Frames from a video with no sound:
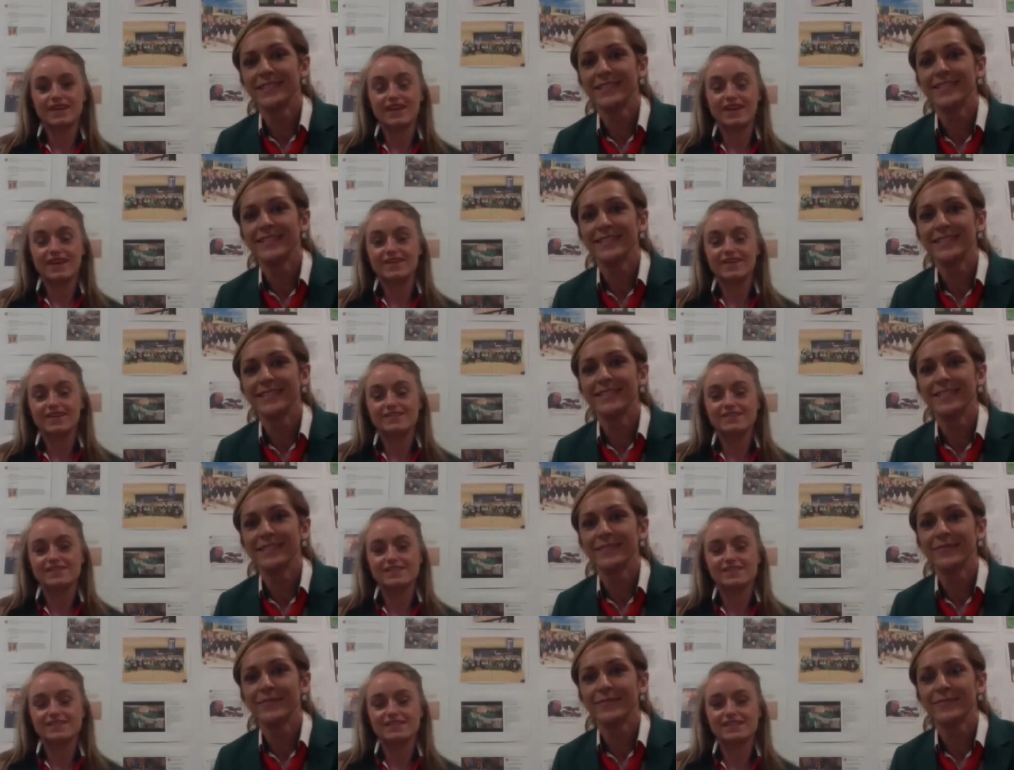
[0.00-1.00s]
Speaker 1: Yeah,
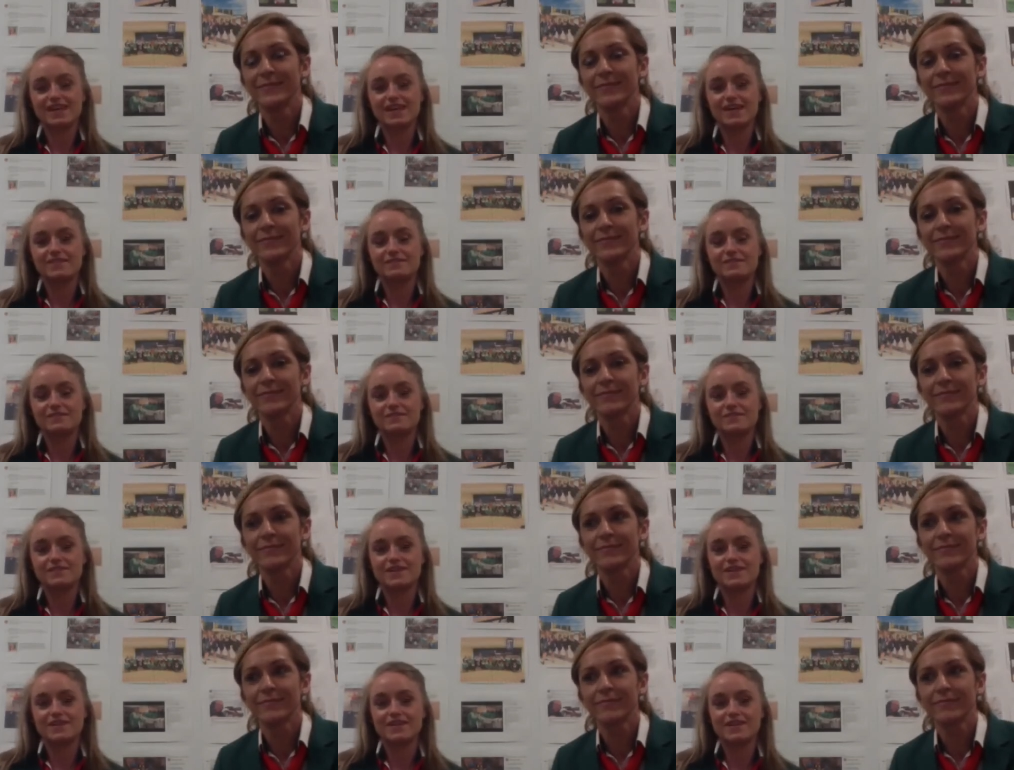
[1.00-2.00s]
that's it. I suppose
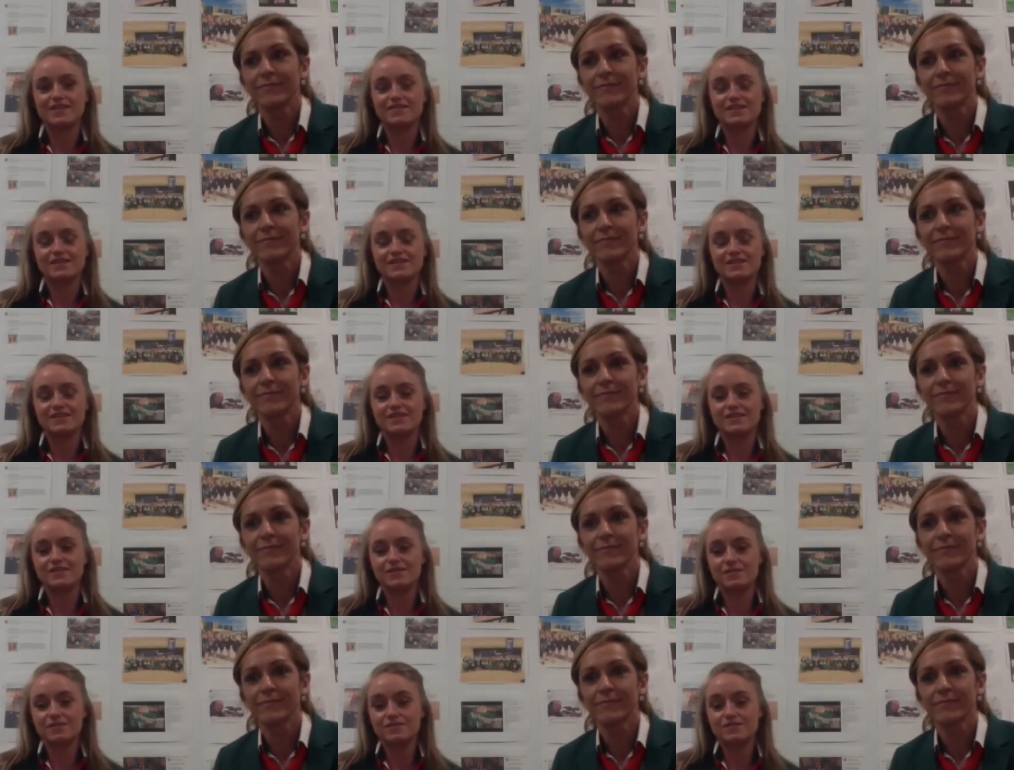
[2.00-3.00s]
they're obviously
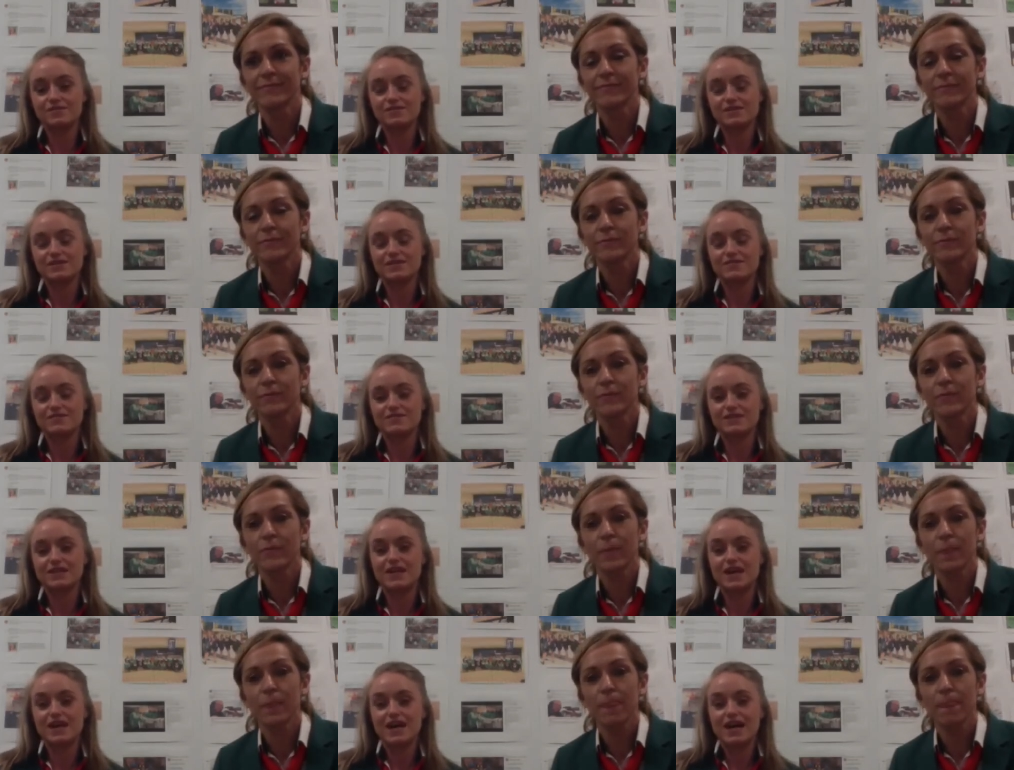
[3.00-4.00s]
the host
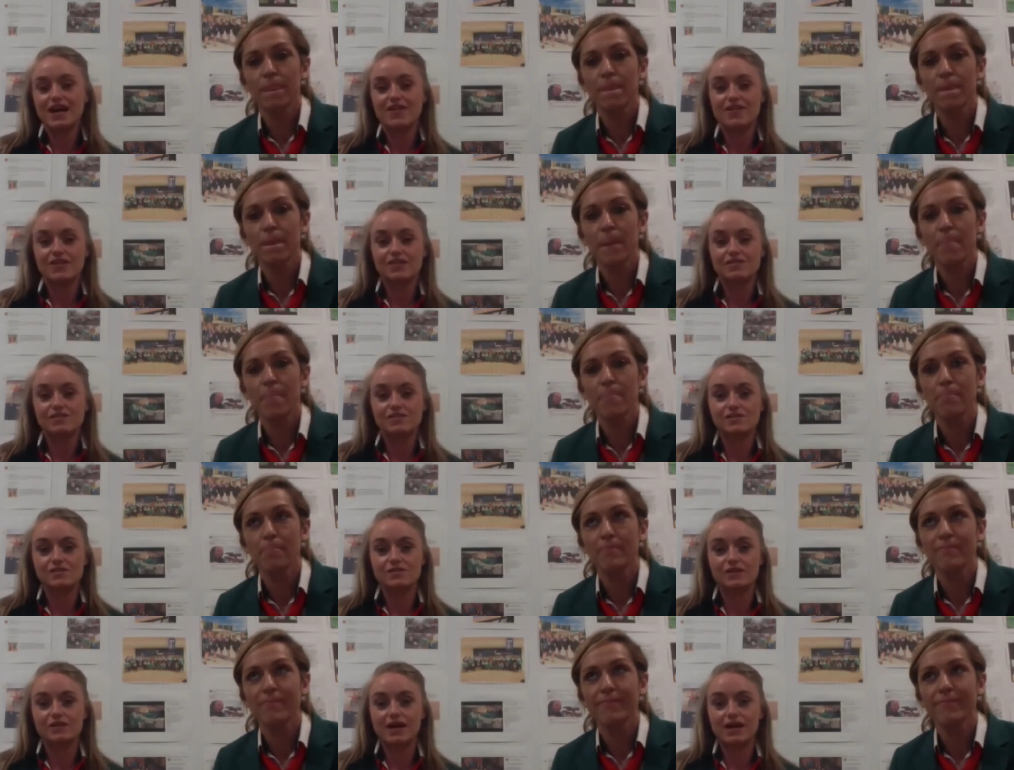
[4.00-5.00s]
country, and they're
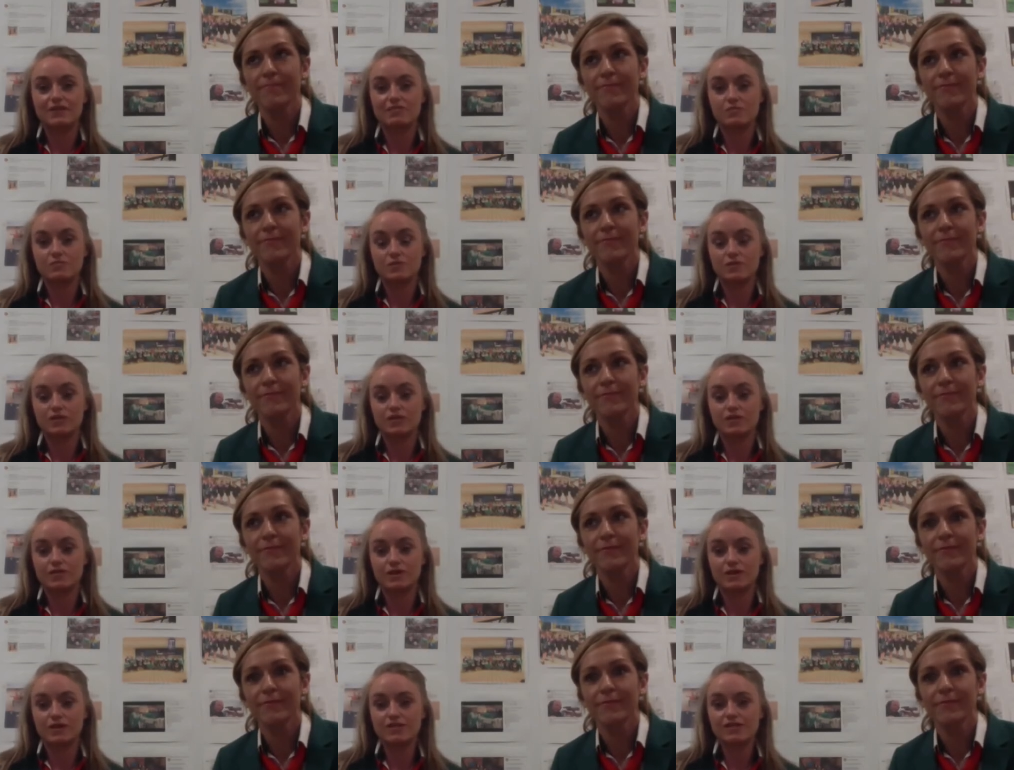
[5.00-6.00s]
also #1 in
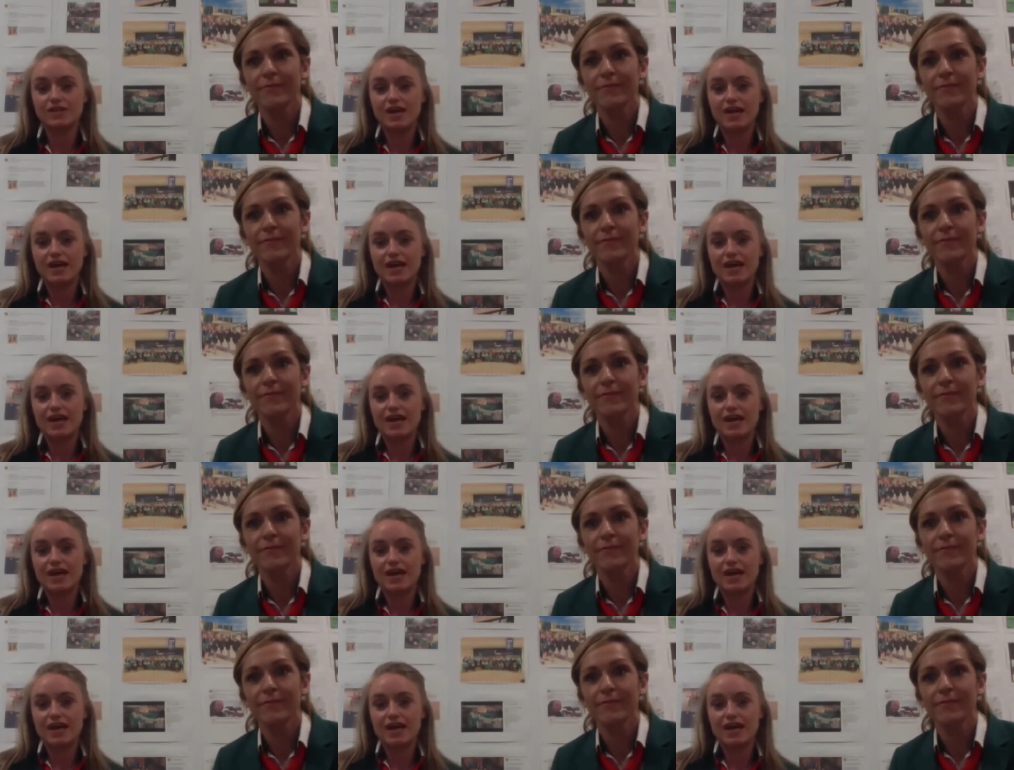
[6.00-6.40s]
the world.